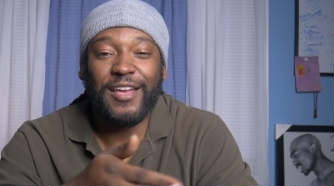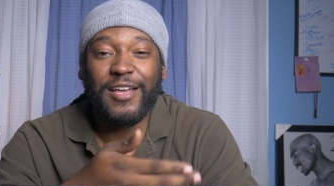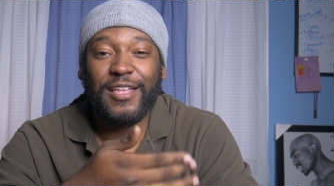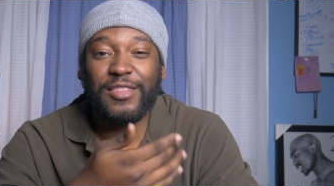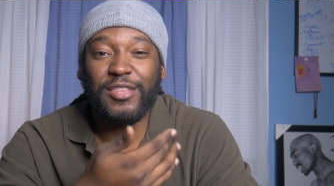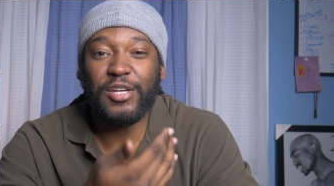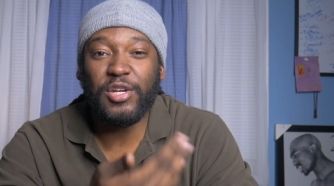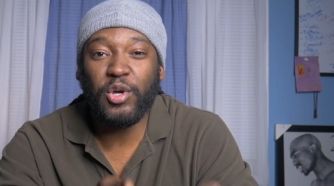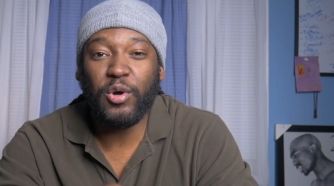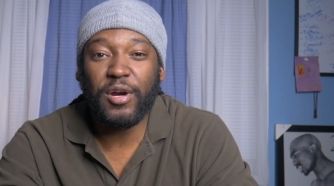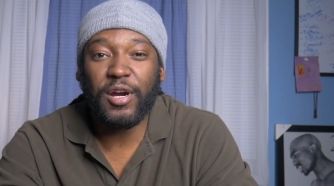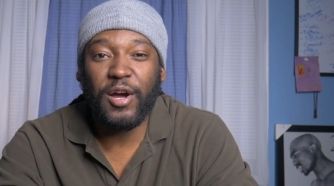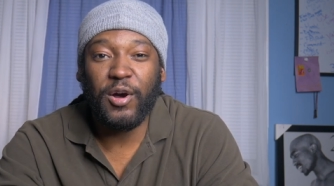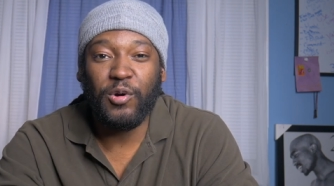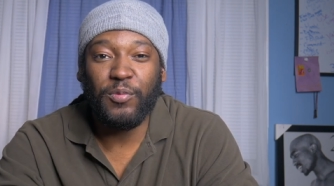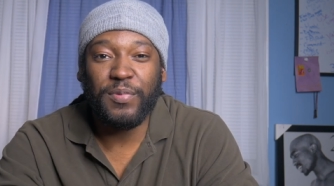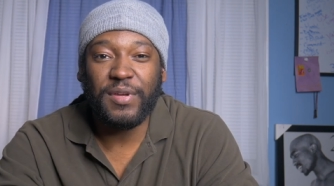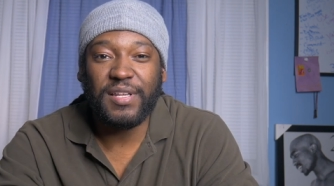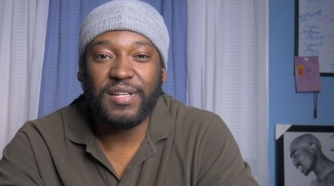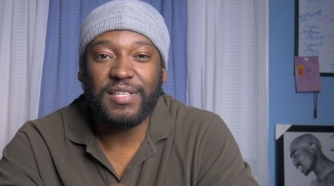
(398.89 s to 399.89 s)
the door
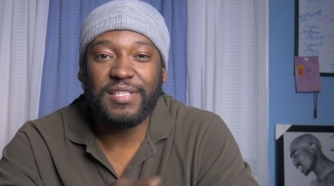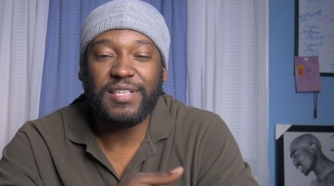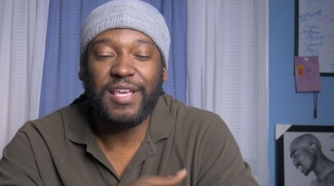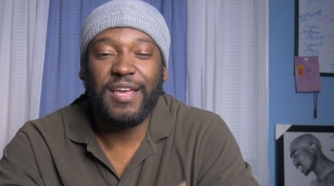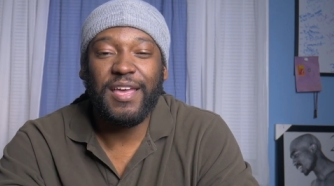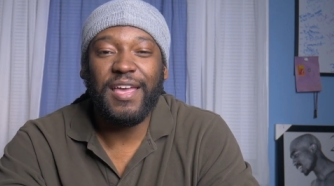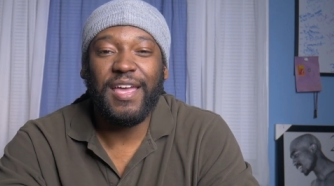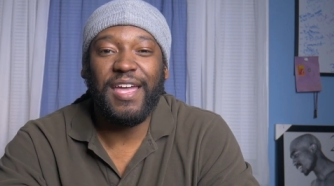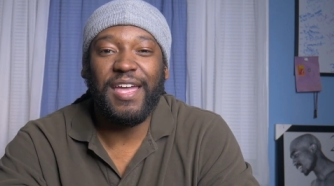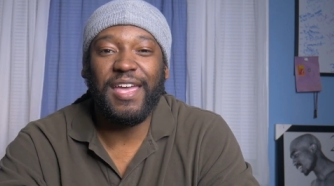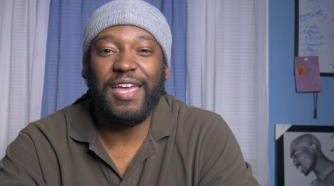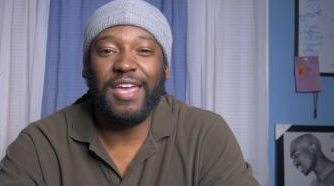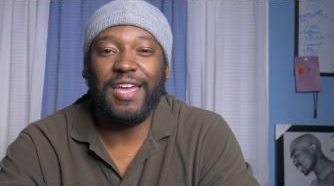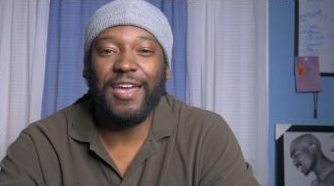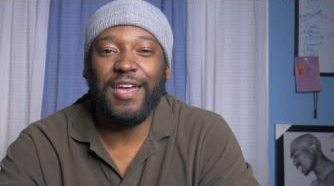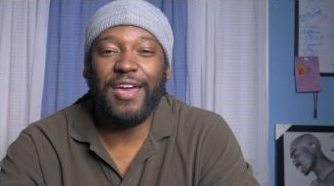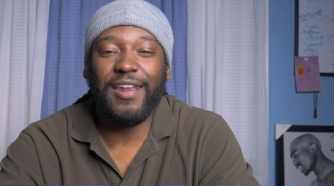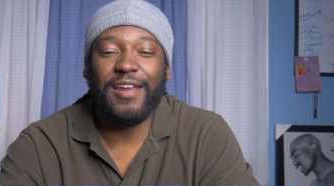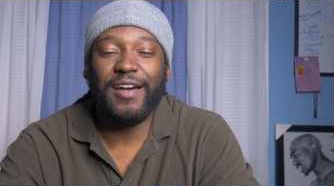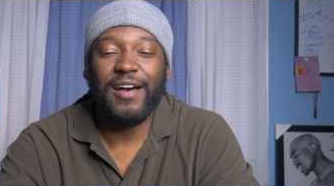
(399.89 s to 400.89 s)
opens
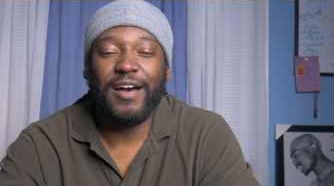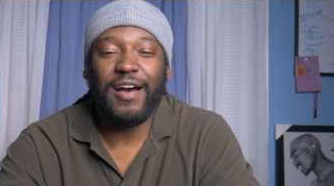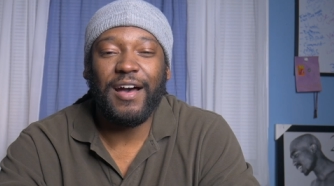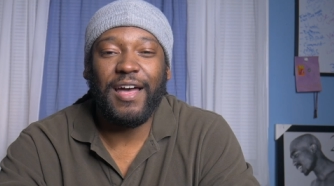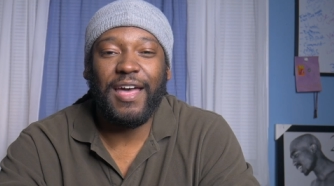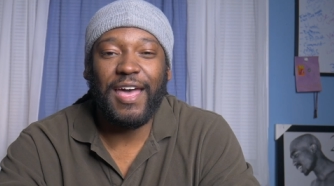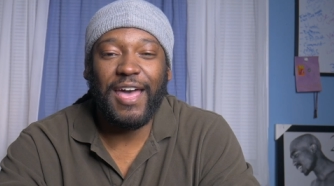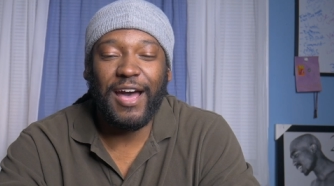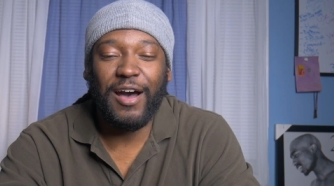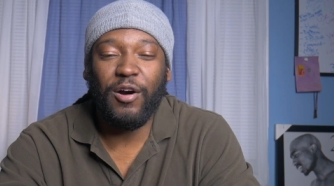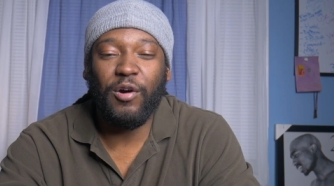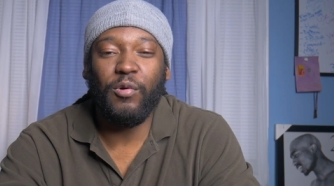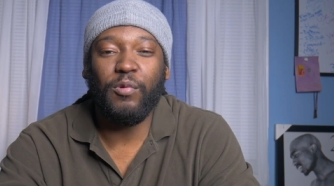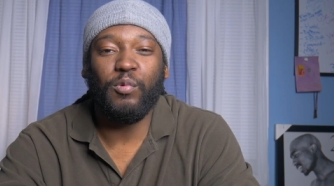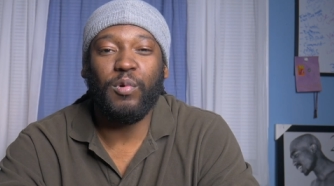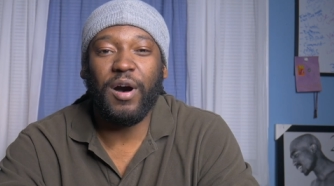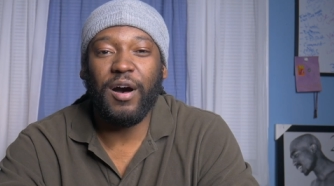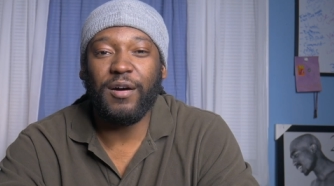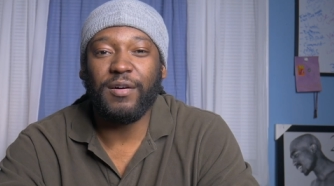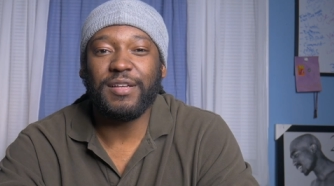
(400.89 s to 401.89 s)
and out
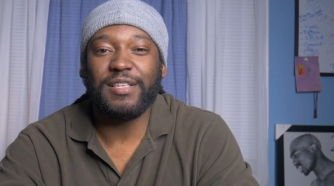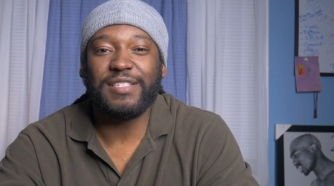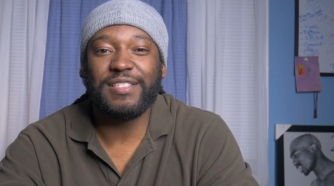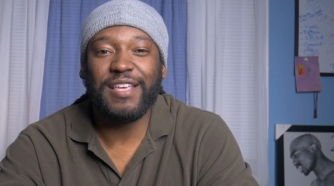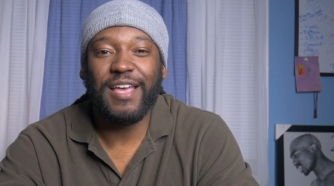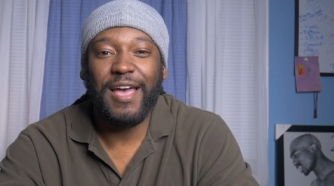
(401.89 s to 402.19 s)
walks